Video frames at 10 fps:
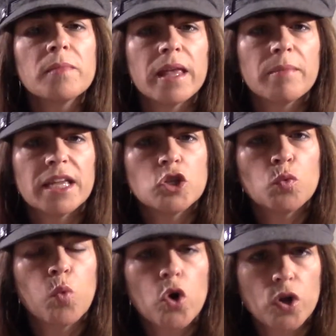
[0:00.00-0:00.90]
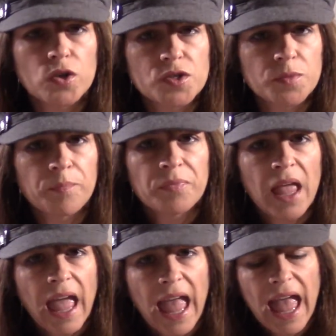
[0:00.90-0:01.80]
them into words.
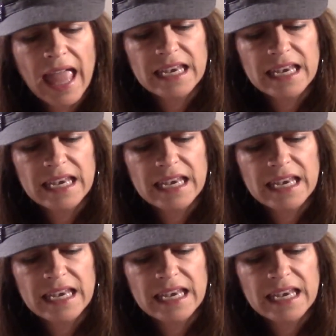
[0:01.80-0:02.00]
And